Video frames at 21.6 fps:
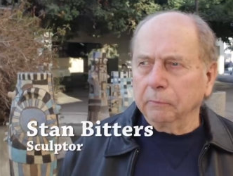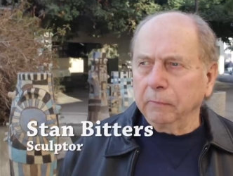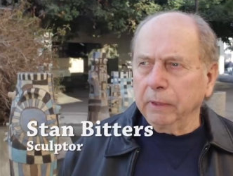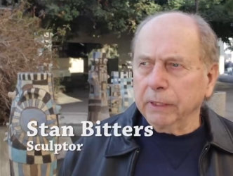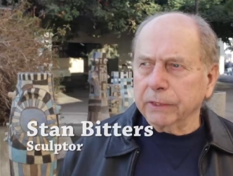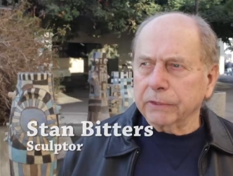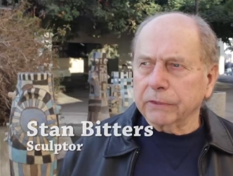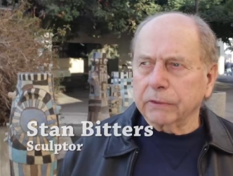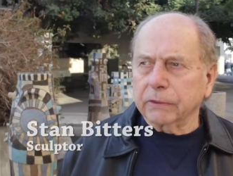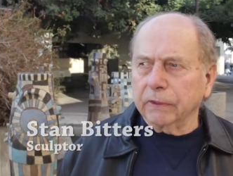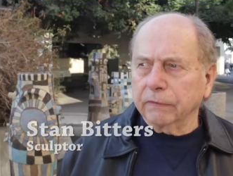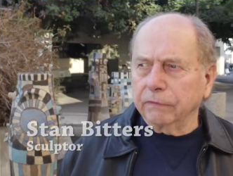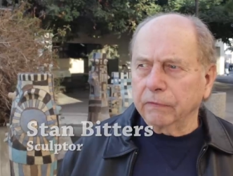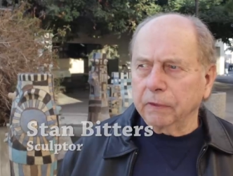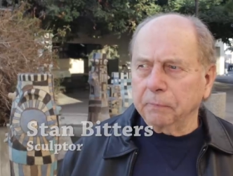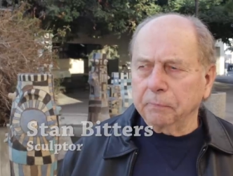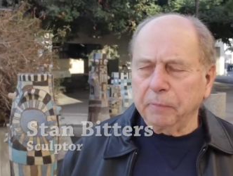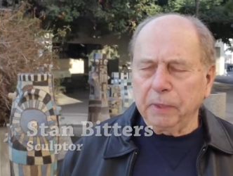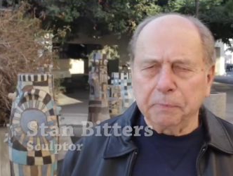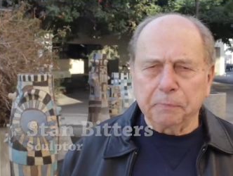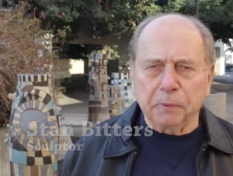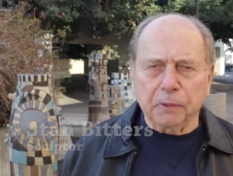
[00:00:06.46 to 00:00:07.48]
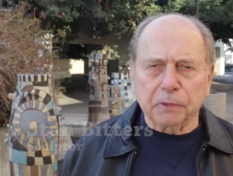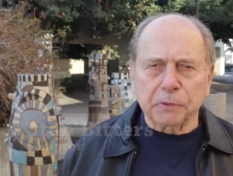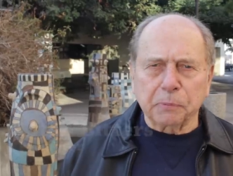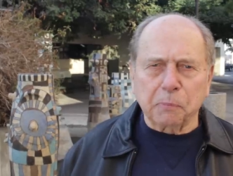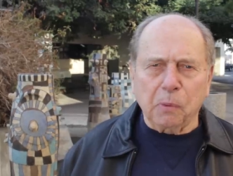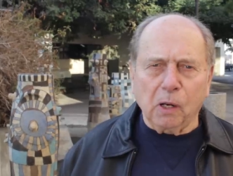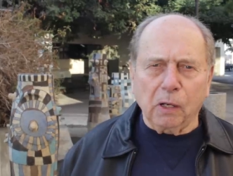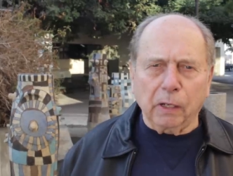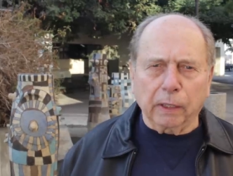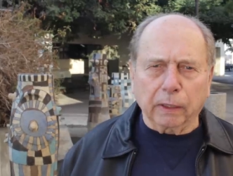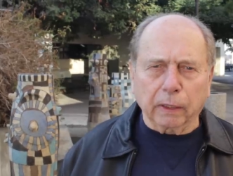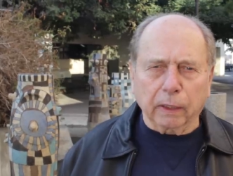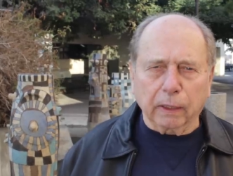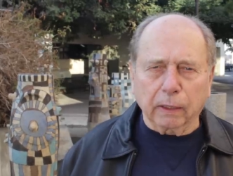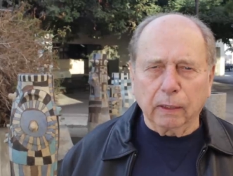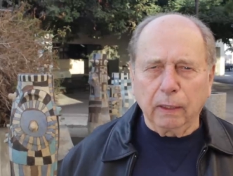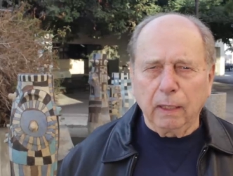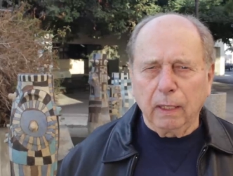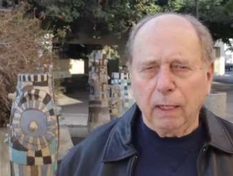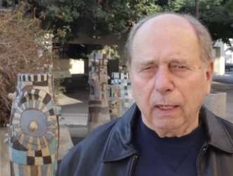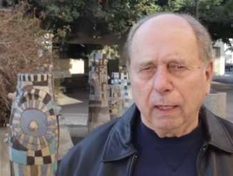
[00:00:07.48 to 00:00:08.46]
the midst of the People's Park,
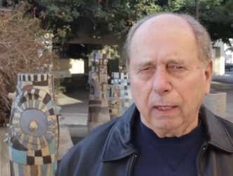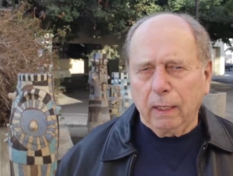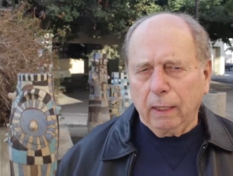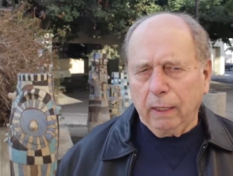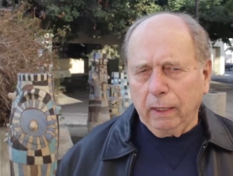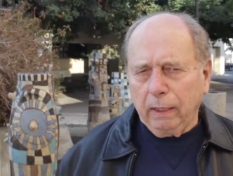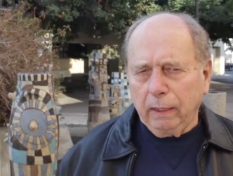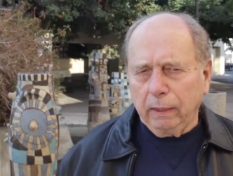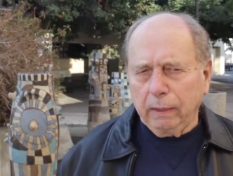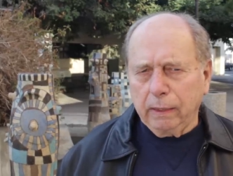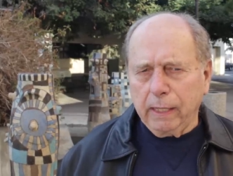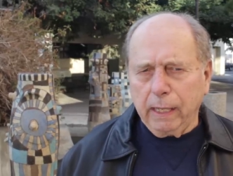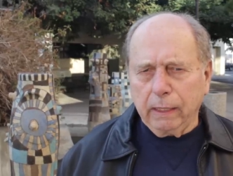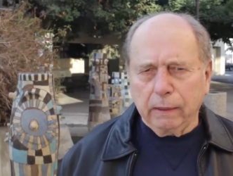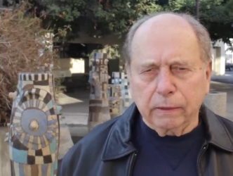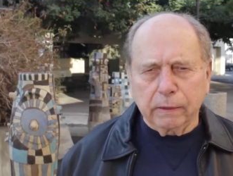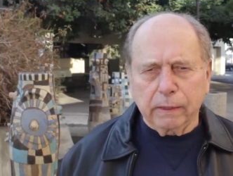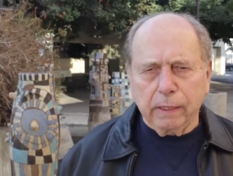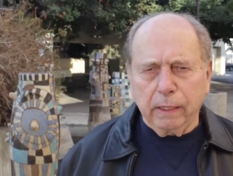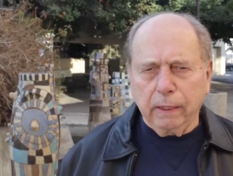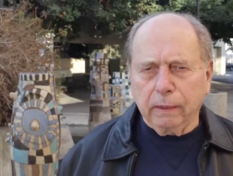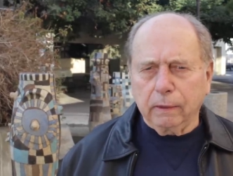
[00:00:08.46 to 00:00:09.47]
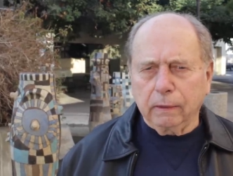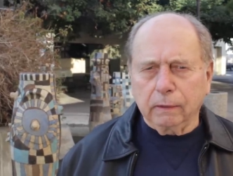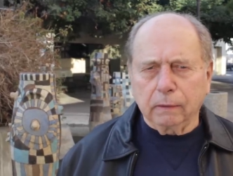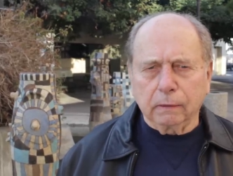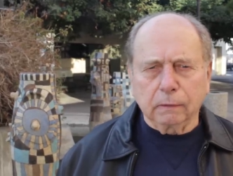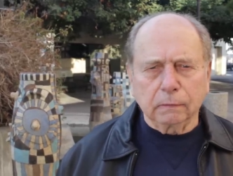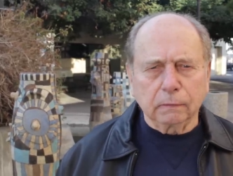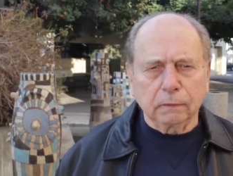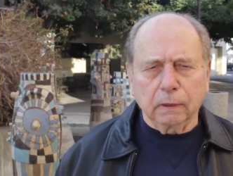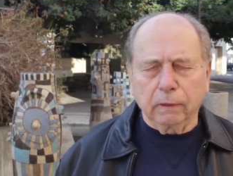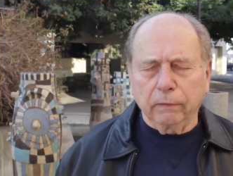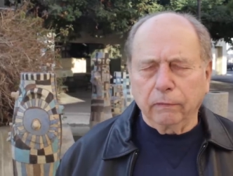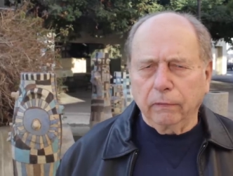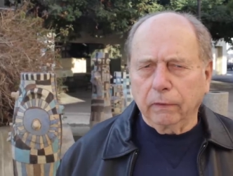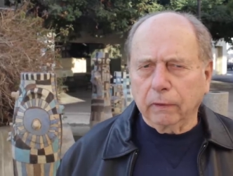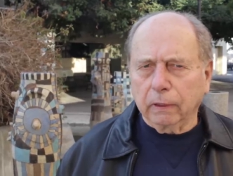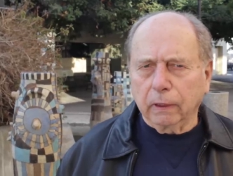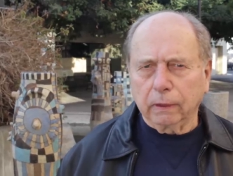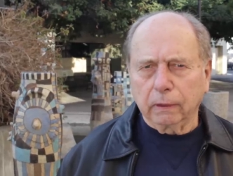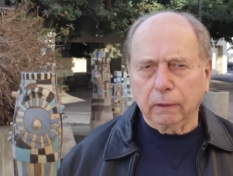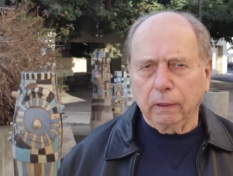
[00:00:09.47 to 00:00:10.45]
downtown
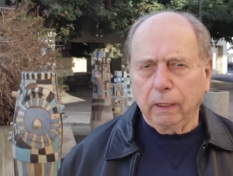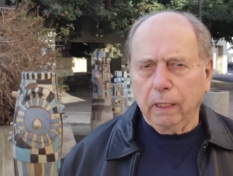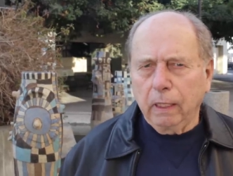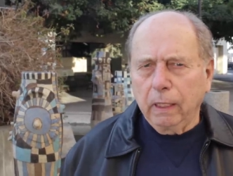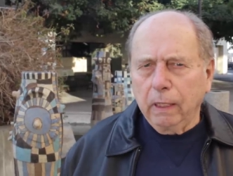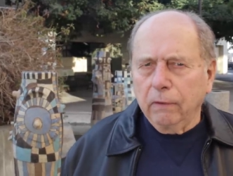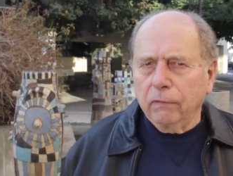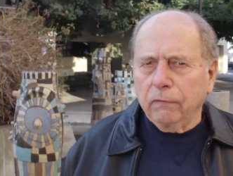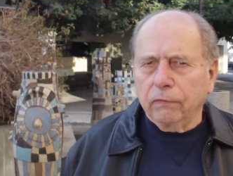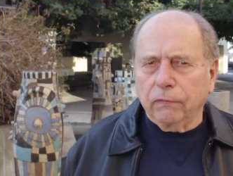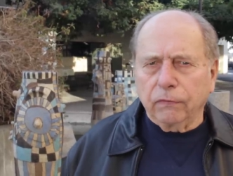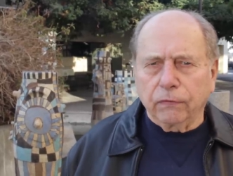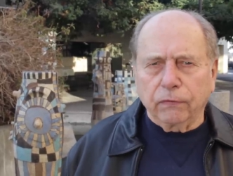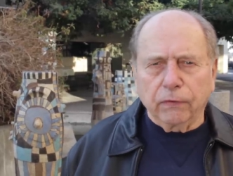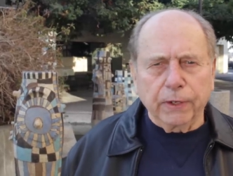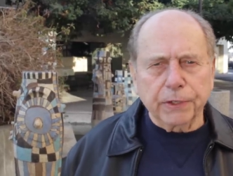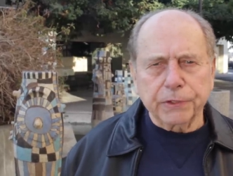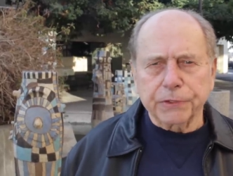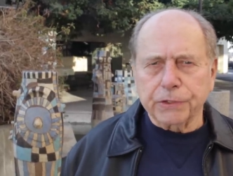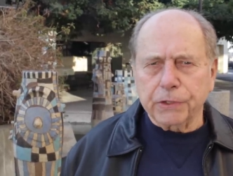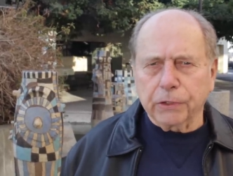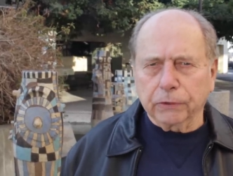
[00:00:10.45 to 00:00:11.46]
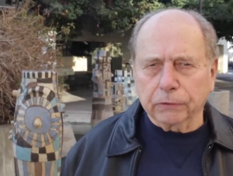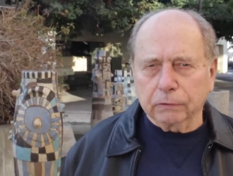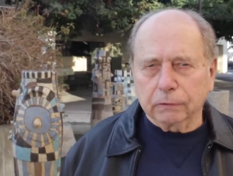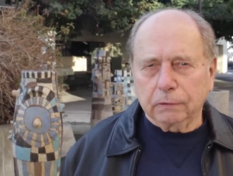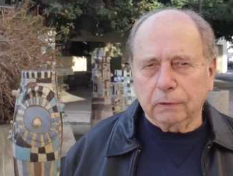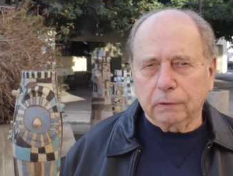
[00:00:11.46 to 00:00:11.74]
Fresno.